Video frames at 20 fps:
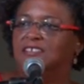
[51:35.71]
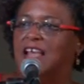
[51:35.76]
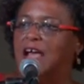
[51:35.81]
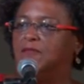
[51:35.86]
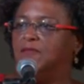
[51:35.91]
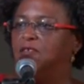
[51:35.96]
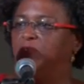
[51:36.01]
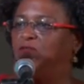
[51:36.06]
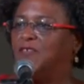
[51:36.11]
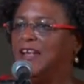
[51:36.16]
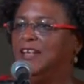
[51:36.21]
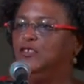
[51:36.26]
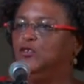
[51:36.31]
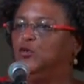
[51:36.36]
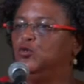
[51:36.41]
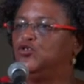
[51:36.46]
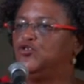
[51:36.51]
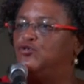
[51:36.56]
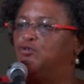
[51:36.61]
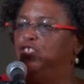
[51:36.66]
have a
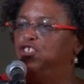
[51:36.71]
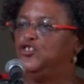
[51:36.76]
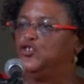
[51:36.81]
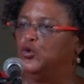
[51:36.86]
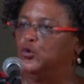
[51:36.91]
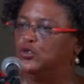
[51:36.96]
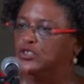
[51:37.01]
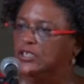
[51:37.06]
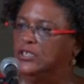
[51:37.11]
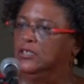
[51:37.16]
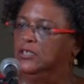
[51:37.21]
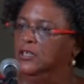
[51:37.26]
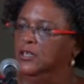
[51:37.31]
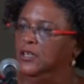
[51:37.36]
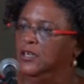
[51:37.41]
fiduciary duty